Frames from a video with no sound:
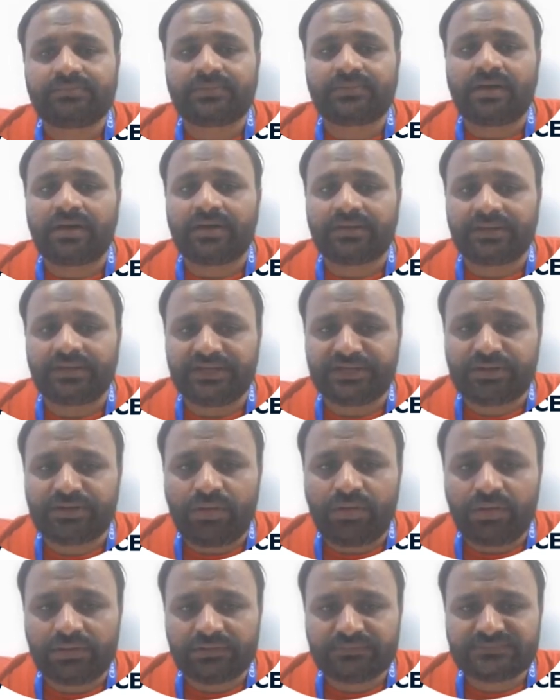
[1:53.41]
are in
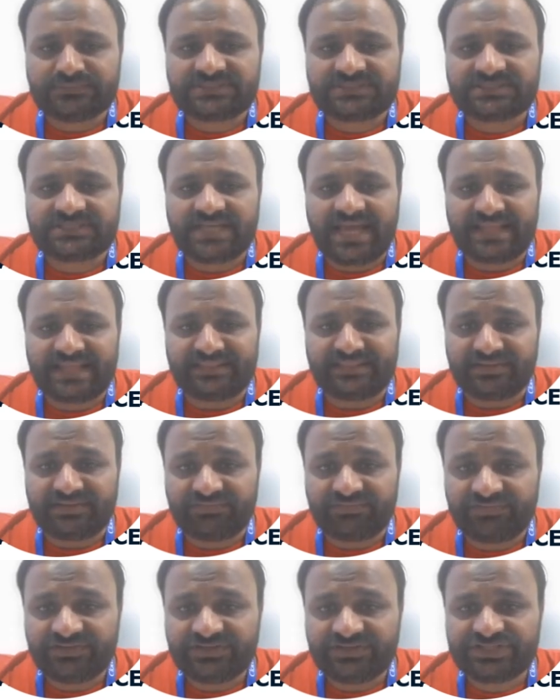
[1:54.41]
columns and their
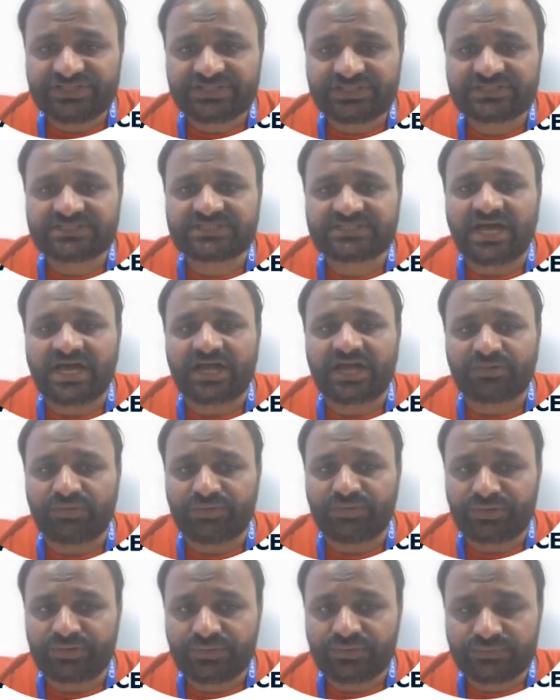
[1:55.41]
features are
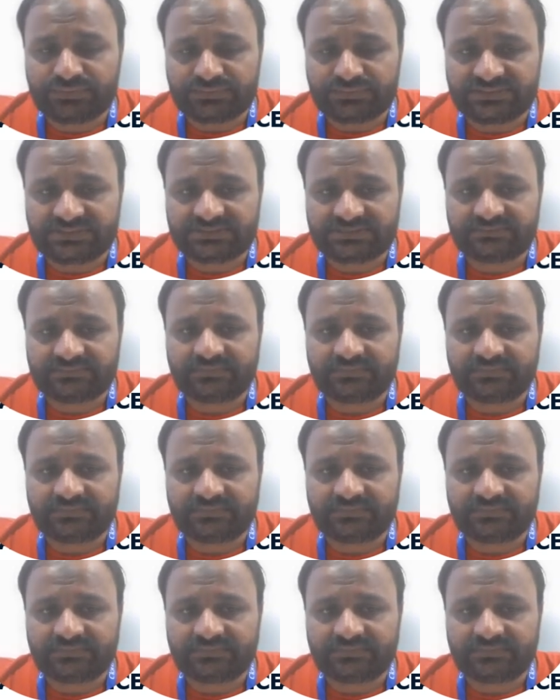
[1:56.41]
on rows.